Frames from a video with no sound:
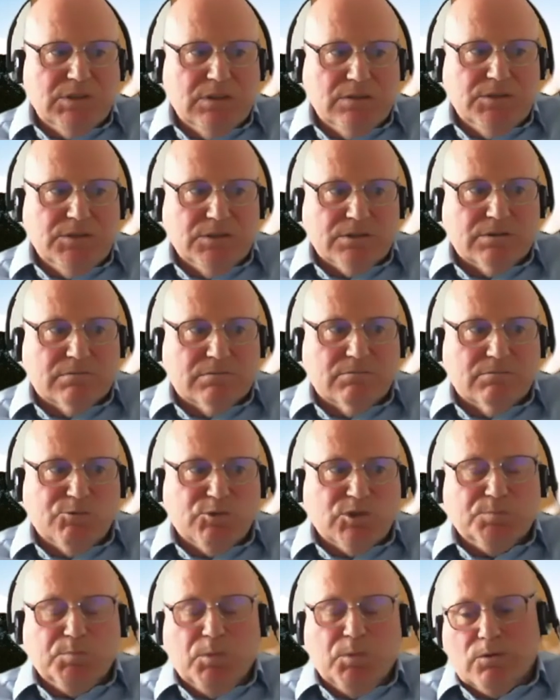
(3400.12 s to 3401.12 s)
just
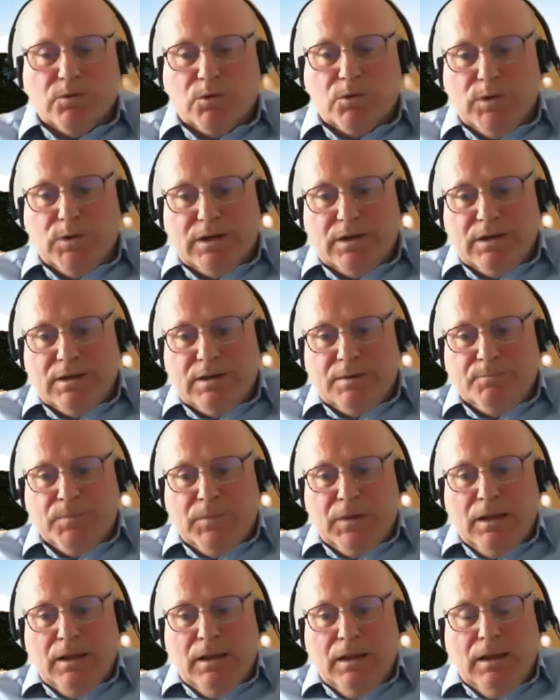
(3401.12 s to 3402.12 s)
respond quickly.
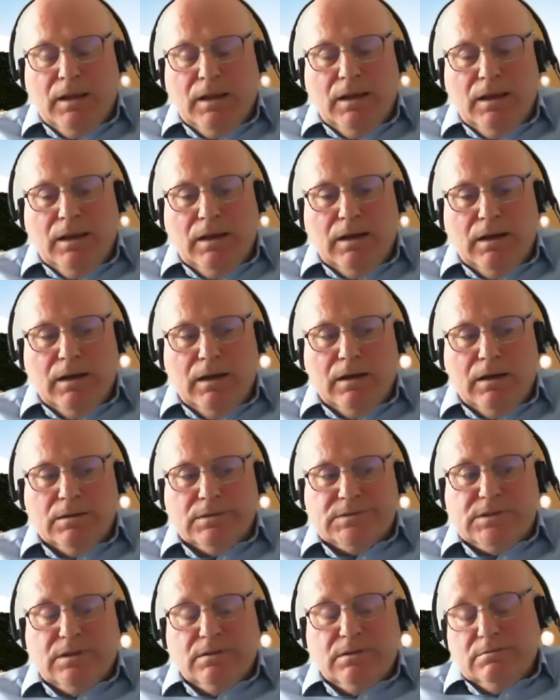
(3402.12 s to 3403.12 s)
Uh,
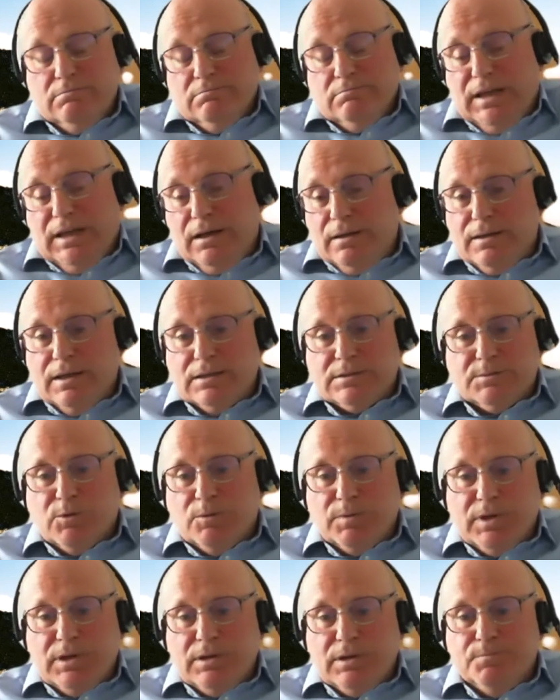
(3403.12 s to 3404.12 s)
so yeah, that's
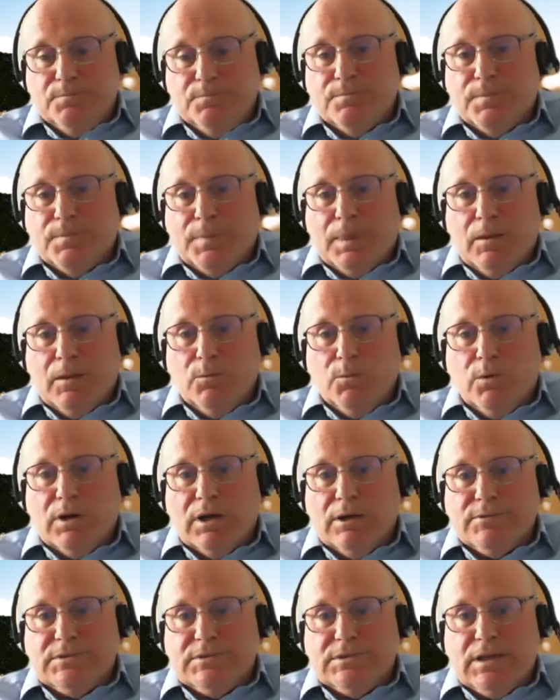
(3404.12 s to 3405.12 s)
probably what
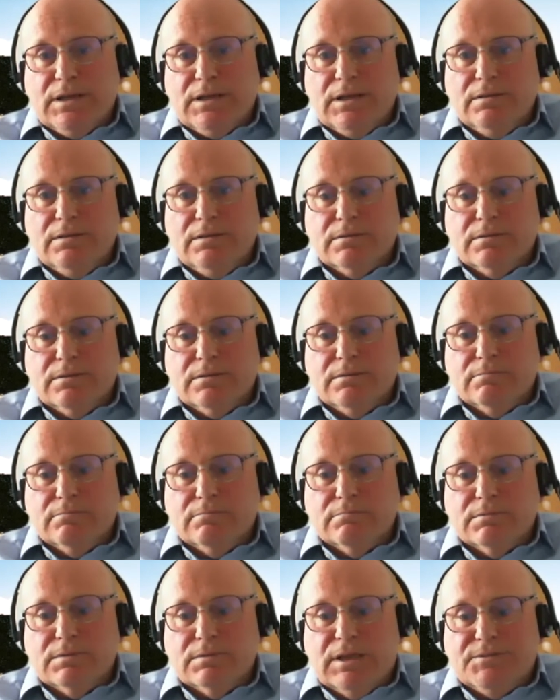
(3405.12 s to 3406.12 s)
I'd say
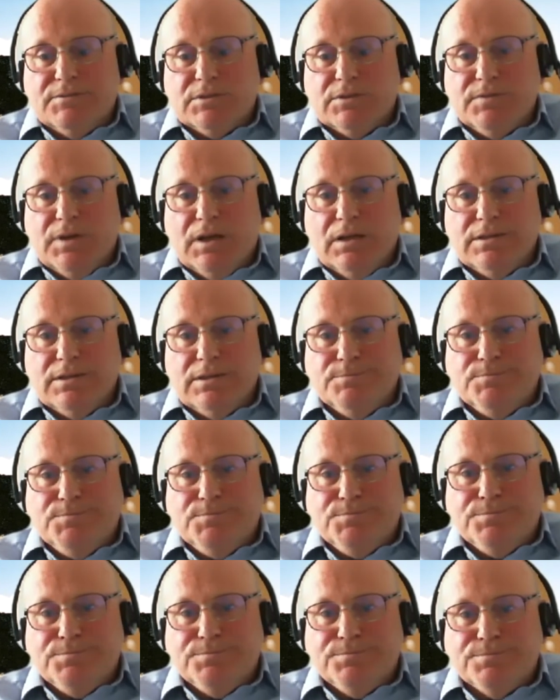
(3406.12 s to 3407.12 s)
gives the value.
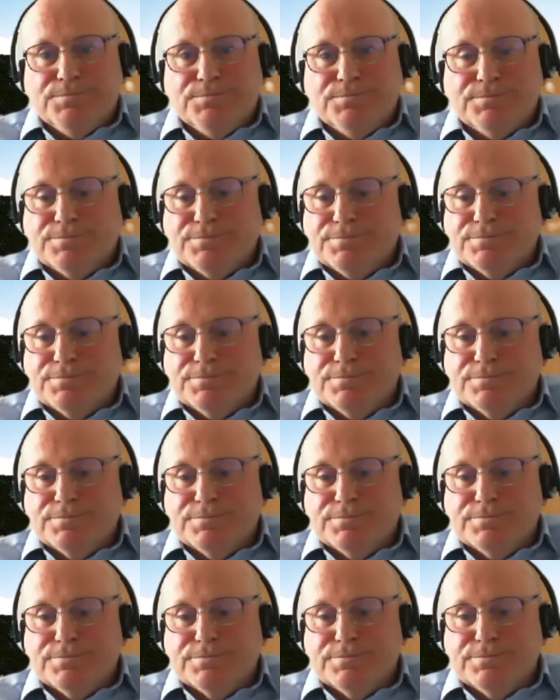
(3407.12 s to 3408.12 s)

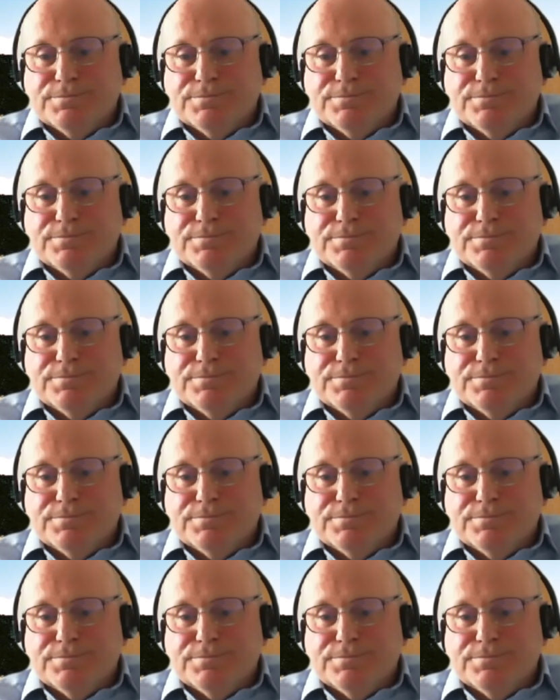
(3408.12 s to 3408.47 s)
Thank